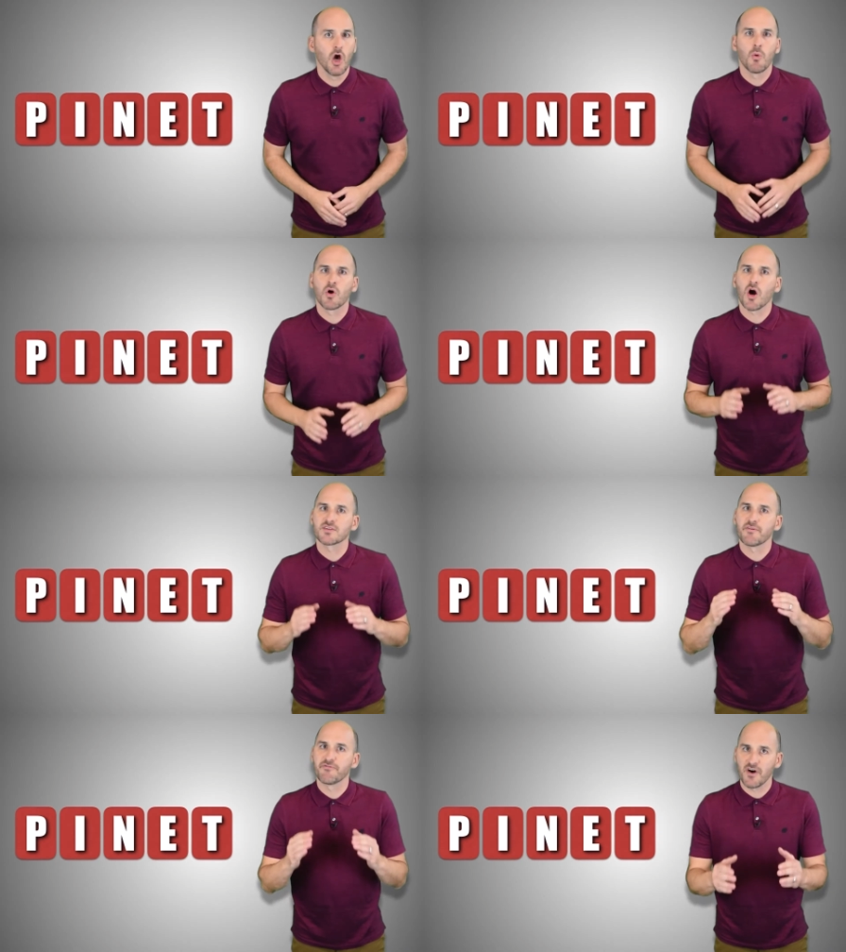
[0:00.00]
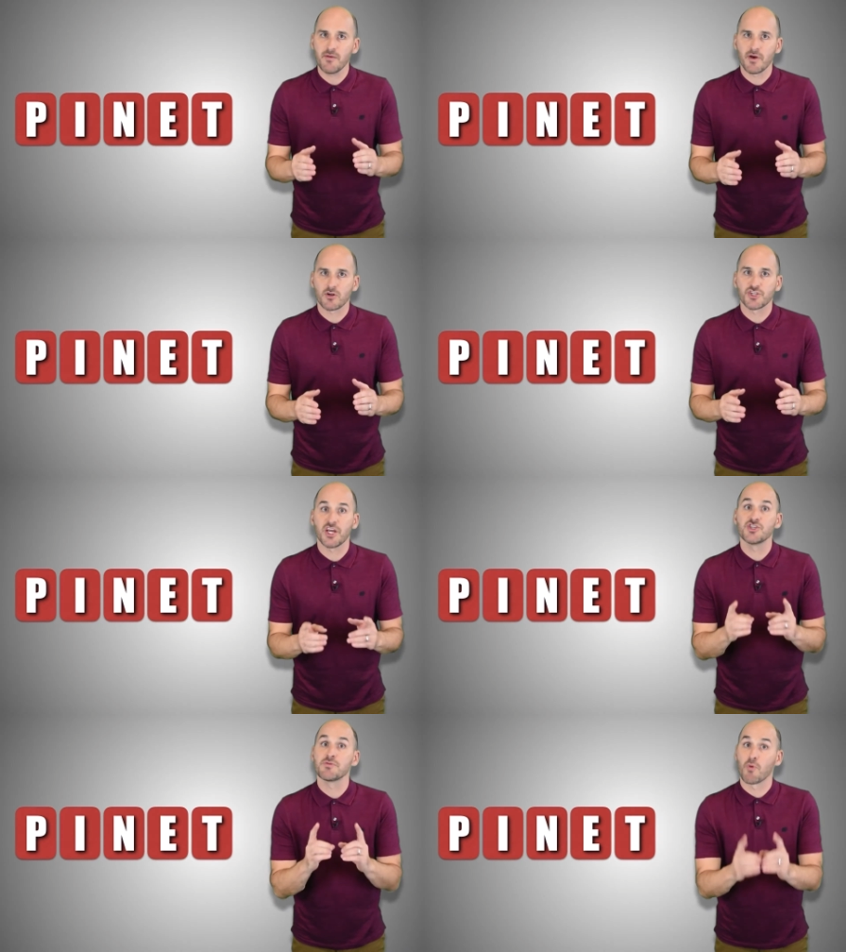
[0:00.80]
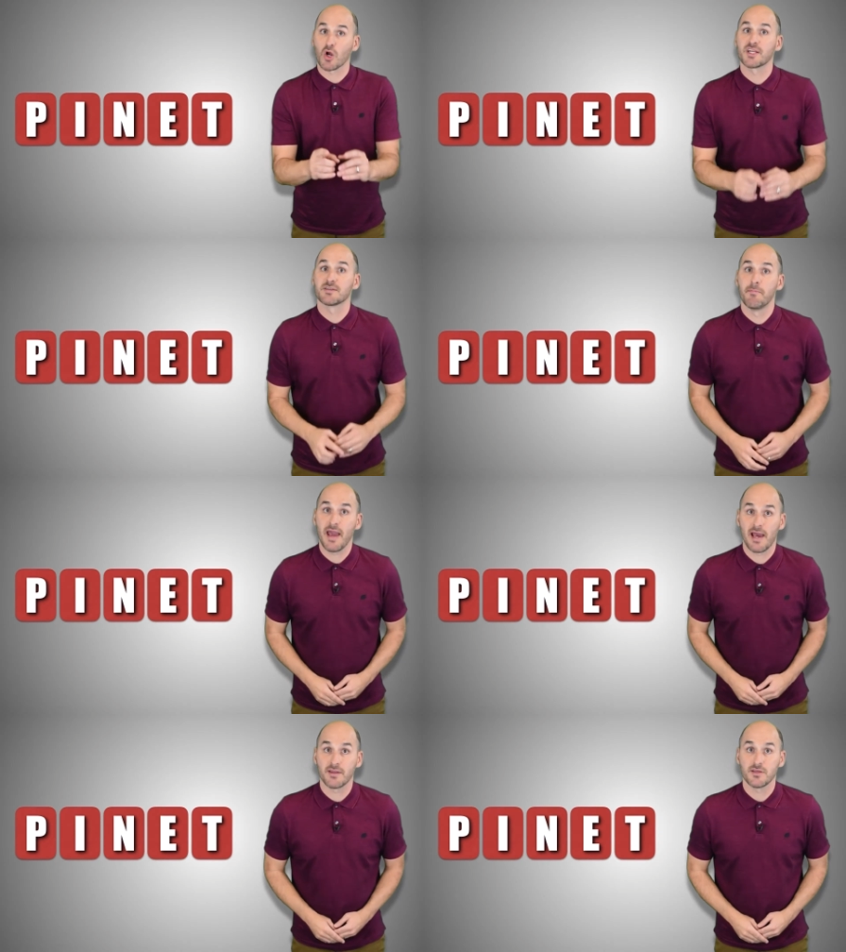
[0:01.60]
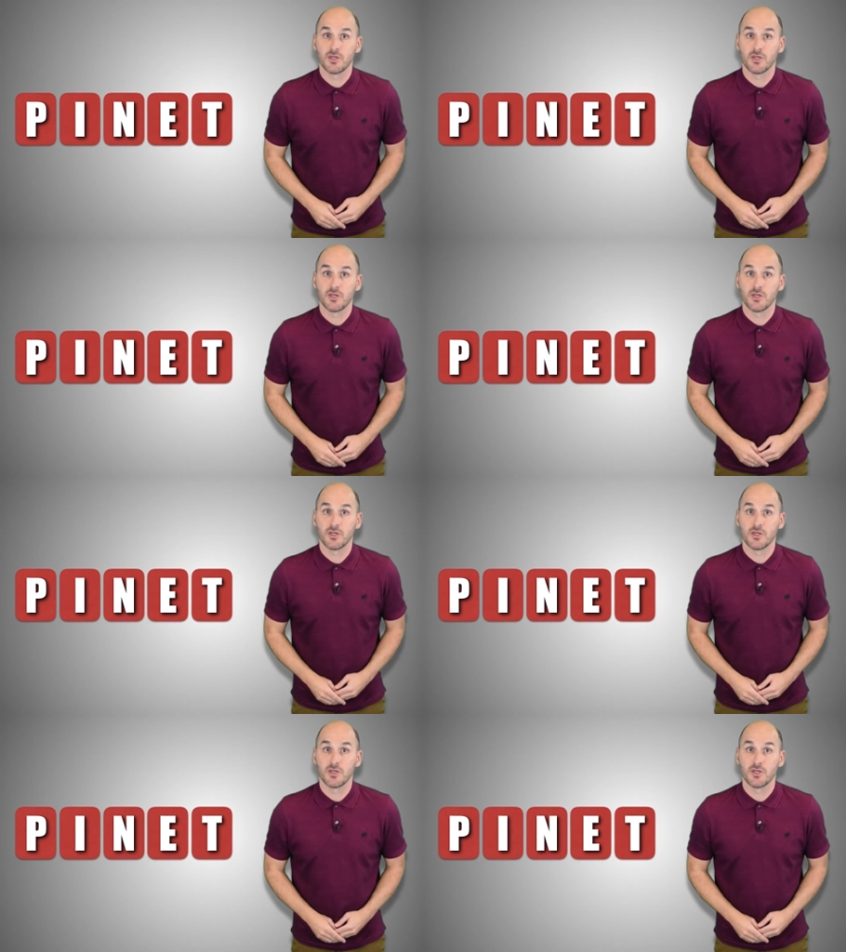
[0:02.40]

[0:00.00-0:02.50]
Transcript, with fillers: will cause a fundamental change in market demand,